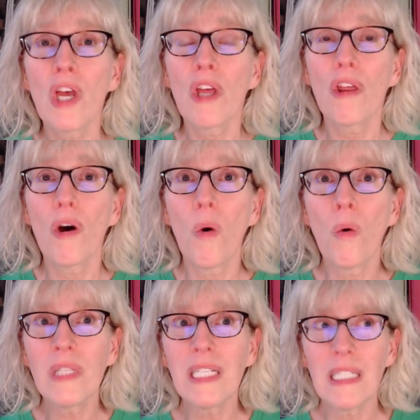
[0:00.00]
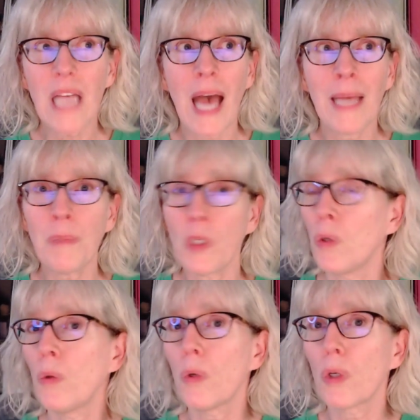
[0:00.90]
The only time
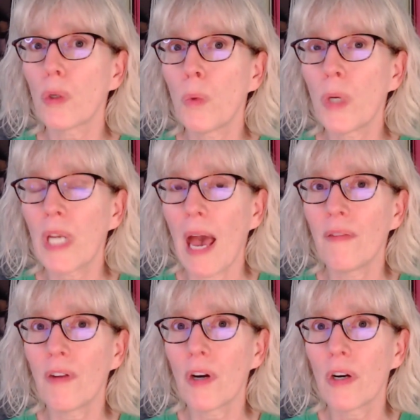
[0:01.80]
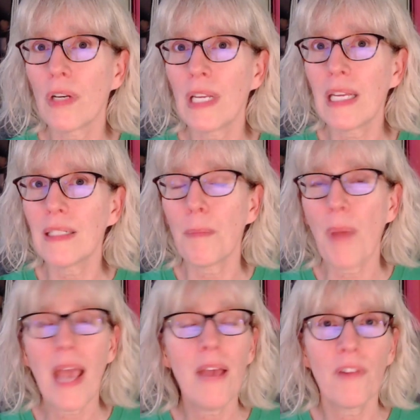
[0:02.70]
you would ever need to
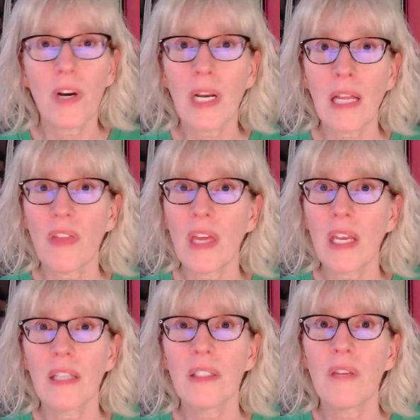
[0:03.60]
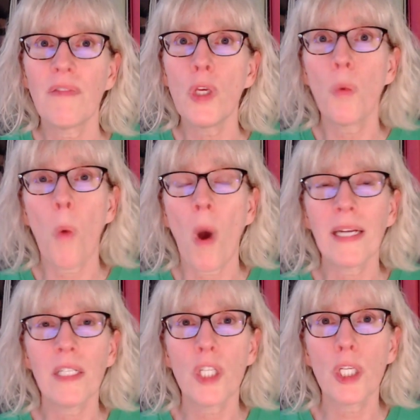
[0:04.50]
pay for anything is if you
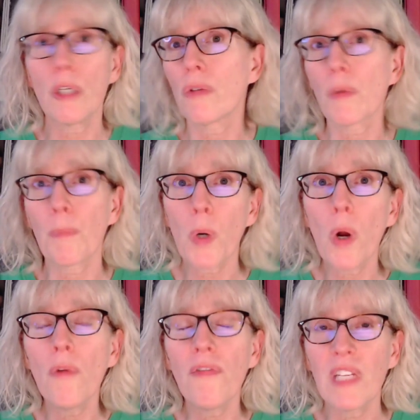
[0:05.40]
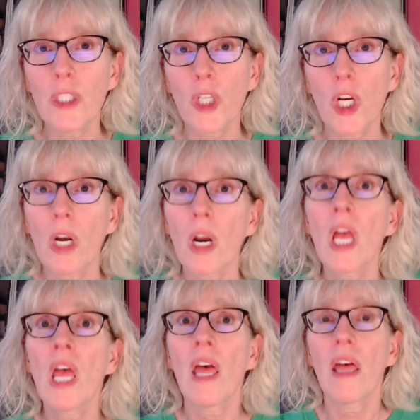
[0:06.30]
wanted to use a pro feature
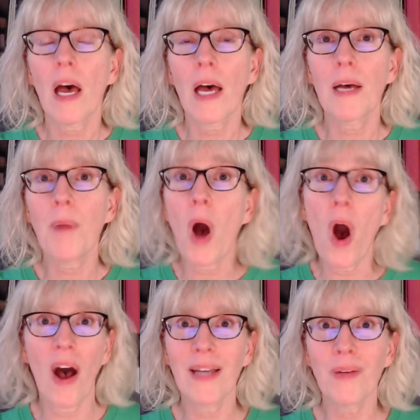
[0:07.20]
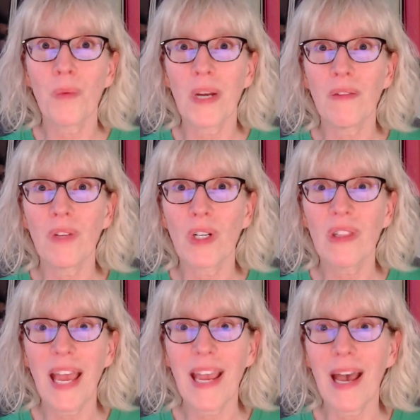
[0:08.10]
on one of your
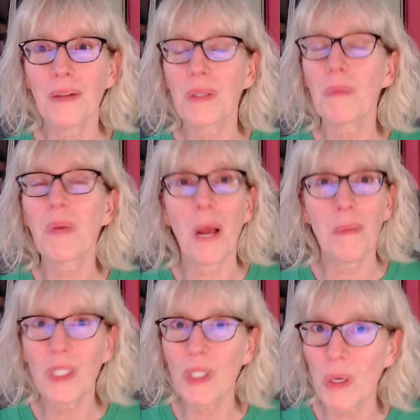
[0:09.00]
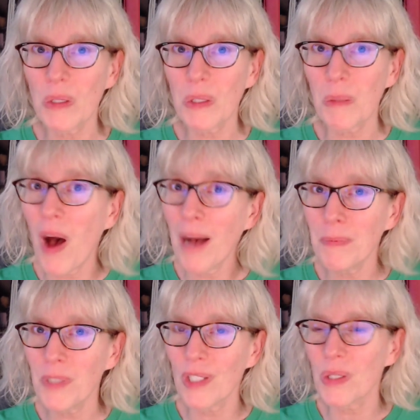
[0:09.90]
layouts. But I'm going to show you some
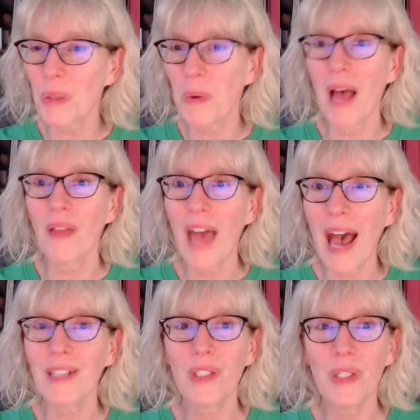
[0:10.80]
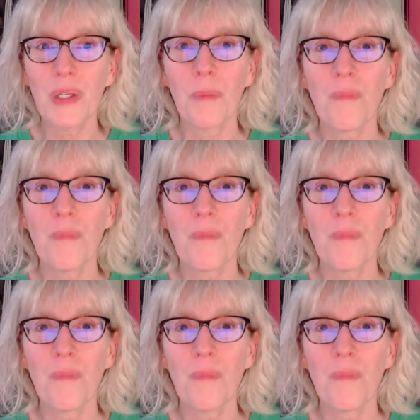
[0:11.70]
options around that too.